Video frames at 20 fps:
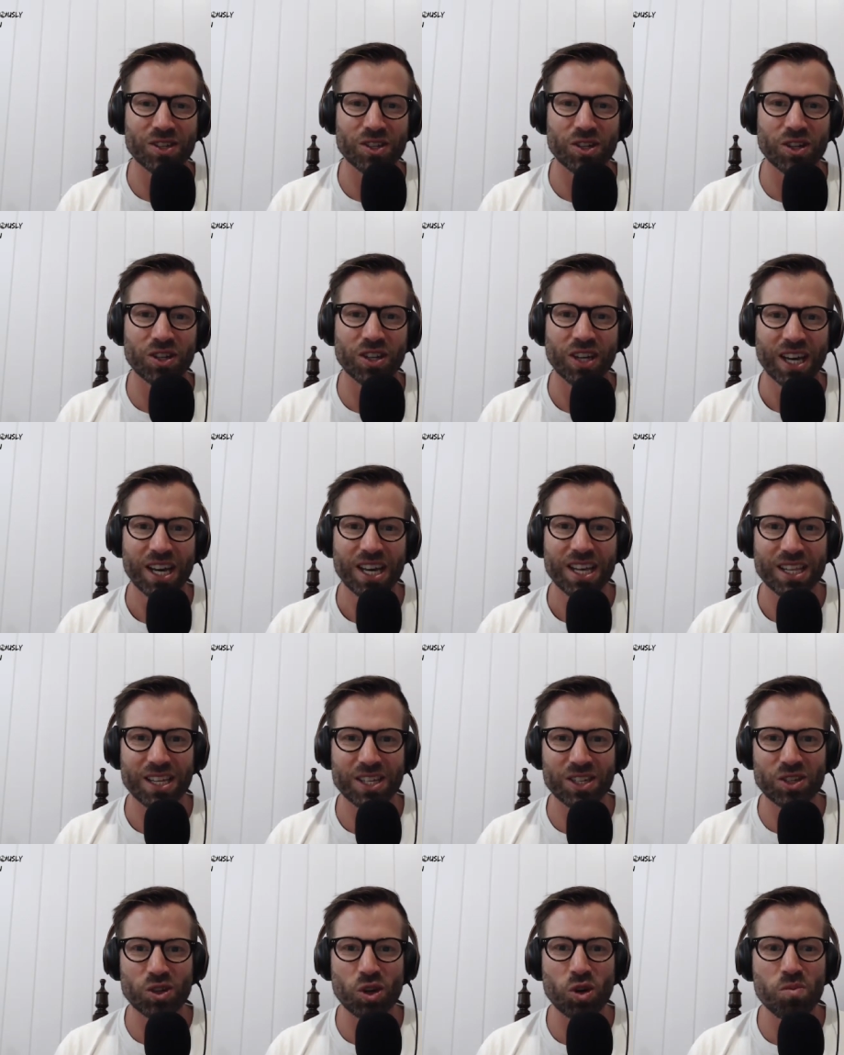So there's
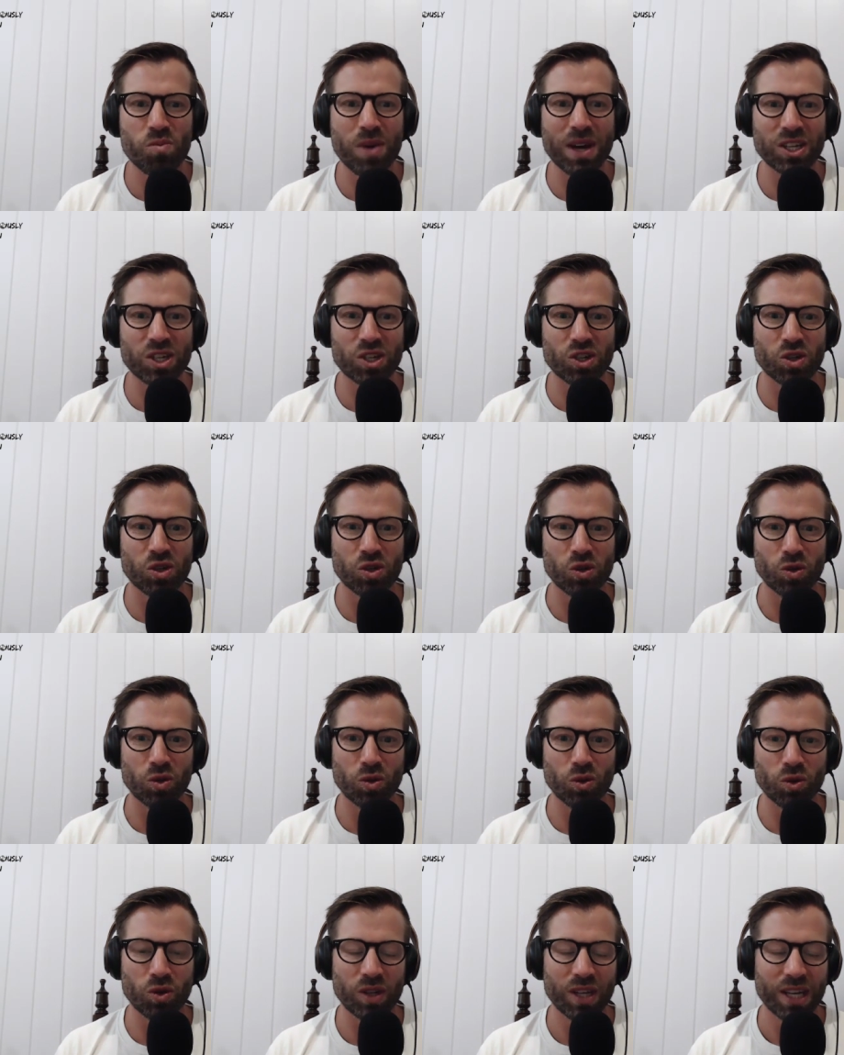so much
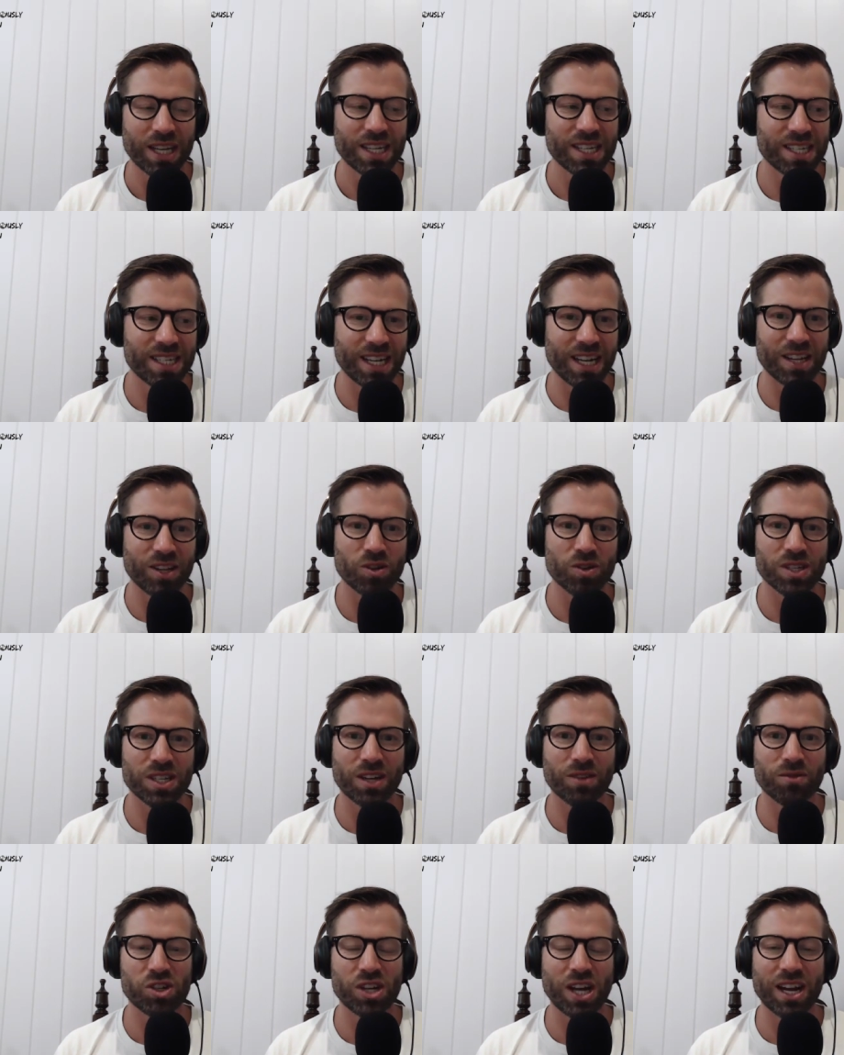to setting
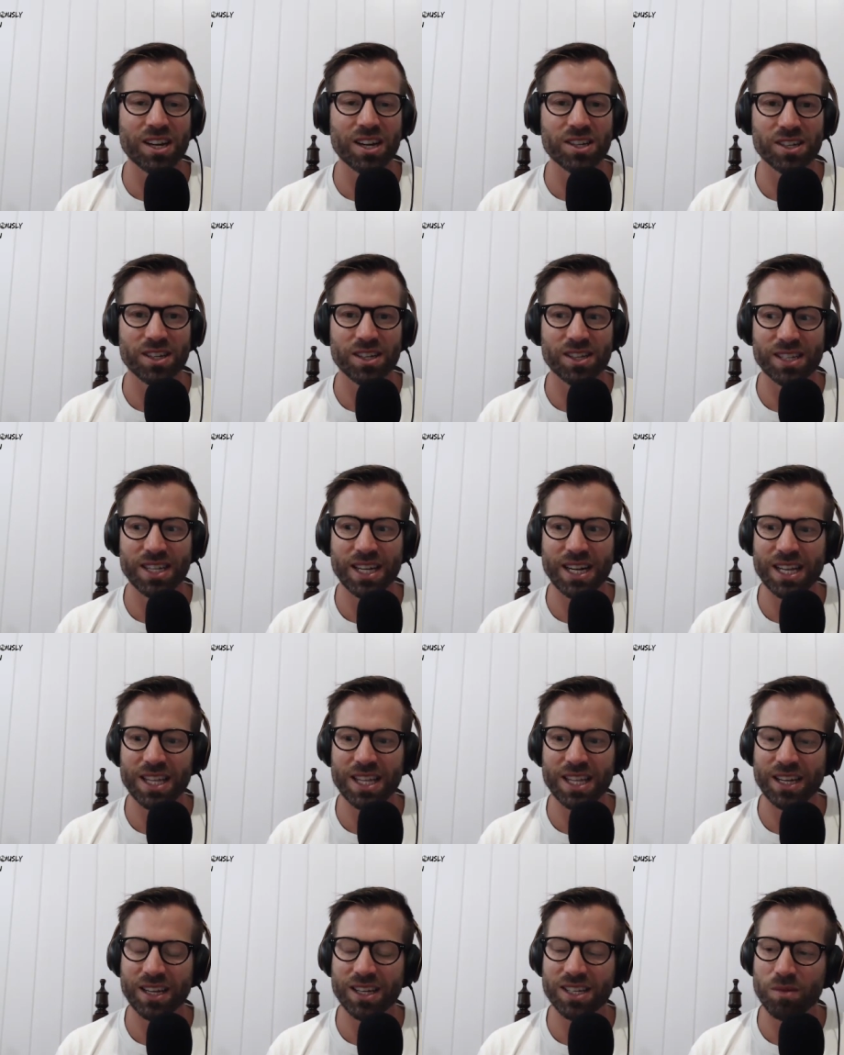yourself challenges that I
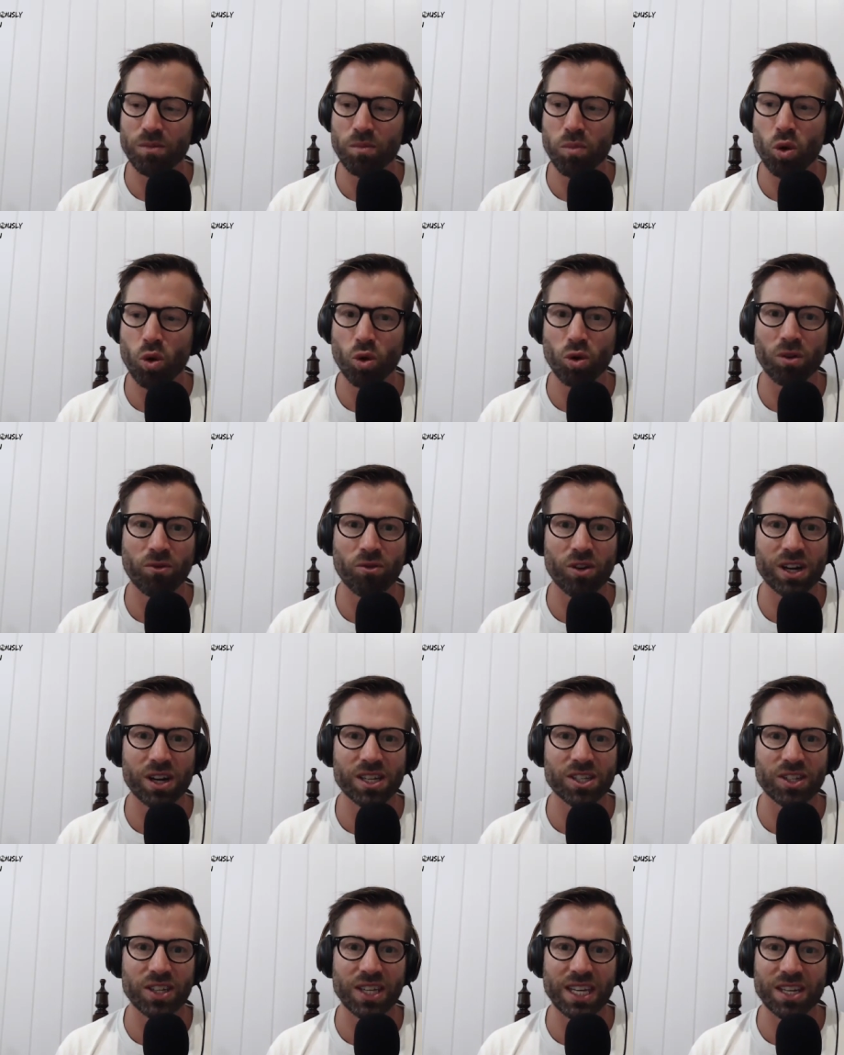think is important for us
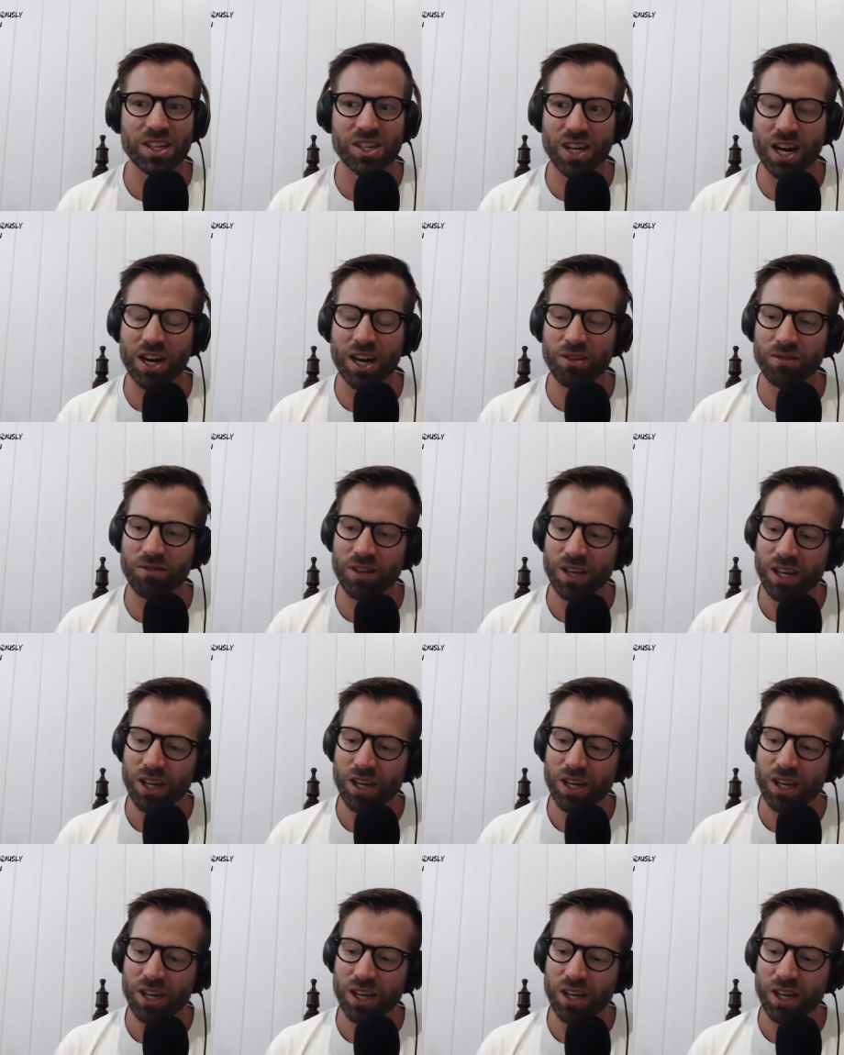to each kind of